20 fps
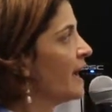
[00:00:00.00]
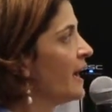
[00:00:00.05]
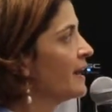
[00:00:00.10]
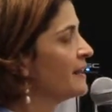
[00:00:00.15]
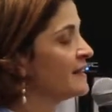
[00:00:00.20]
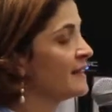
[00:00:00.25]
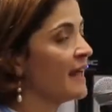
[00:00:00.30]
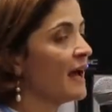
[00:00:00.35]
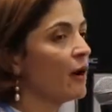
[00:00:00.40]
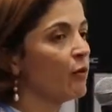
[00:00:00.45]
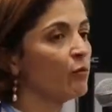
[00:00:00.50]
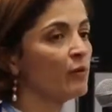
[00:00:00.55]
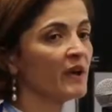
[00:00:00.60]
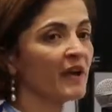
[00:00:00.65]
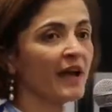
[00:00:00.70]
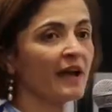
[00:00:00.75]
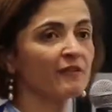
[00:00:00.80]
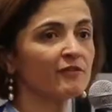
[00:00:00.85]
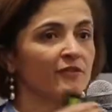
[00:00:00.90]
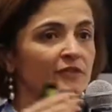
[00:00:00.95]
And now we
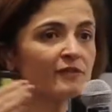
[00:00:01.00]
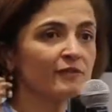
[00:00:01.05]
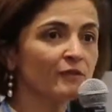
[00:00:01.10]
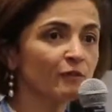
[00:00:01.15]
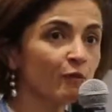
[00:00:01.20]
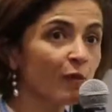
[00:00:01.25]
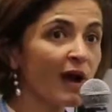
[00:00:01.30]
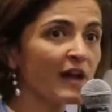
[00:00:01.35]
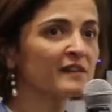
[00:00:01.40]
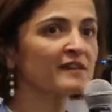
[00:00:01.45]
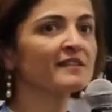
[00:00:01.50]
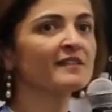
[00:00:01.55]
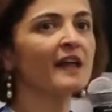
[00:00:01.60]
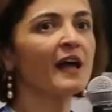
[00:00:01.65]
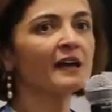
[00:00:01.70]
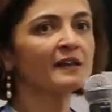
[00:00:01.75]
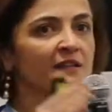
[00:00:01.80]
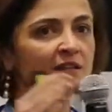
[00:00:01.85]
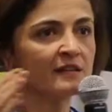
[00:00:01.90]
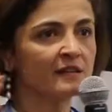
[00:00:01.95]
have you are
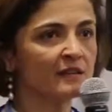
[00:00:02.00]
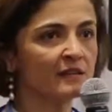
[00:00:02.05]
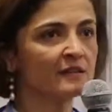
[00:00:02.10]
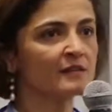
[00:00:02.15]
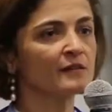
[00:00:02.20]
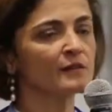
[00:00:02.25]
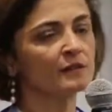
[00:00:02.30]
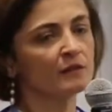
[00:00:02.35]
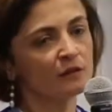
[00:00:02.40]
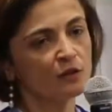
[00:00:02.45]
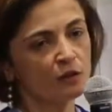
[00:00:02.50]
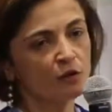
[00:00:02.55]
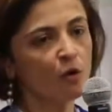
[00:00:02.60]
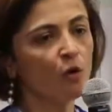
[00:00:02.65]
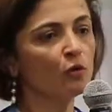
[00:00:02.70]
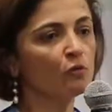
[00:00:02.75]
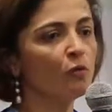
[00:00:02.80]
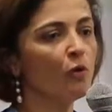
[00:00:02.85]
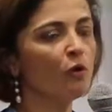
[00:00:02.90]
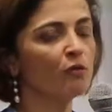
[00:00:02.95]
starting the
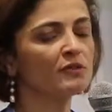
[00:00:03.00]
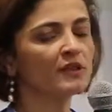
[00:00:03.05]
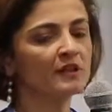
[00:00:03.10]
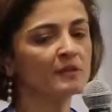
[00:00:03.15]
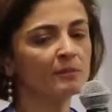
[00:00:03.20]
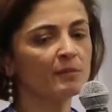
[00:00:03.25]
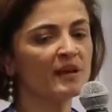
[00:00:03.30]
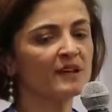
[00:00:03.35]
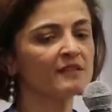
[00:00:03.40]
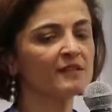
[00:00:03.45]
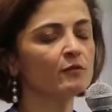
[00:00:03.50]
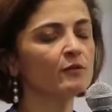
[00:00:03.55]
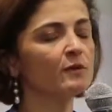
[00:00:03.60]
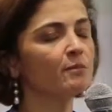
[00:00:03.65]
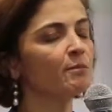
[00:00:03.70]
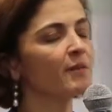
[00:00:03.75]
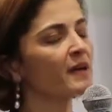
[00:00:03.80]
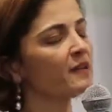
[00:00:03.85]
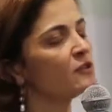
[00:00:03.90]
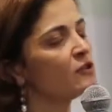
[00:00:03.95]
whole world, and Brazil
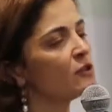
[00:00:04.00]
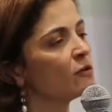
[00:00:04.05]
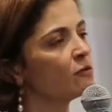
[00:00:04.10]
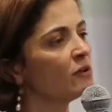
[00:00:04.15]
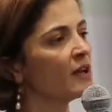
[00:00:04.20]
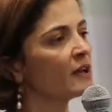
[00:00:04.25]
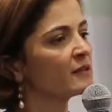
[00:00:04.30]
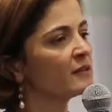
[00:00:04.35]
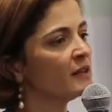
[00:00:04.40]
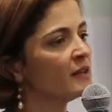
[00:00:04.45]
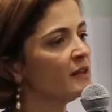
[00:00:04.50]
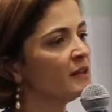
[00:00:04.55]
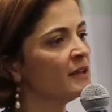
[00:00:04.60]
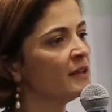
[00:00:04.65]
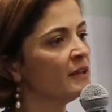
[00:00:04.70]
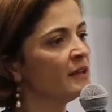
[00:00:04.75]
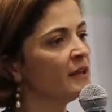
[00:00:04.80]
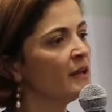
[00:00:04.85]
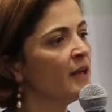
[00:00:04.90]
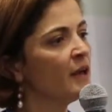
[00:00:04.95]
in particular,
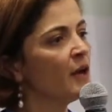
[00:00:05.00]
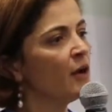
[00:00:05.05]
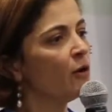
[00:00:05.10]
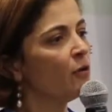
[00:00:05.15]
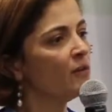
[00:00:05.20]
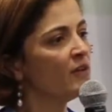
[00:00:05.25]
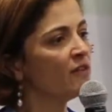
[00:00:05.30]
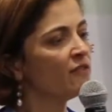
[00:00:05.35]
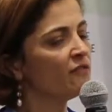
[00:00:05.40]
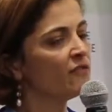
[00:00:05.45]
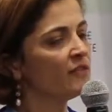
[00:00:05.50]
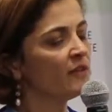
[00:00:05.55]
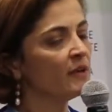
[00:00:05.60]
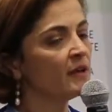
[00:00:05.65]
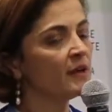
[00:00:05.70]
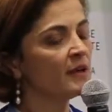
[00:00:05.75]
dealing with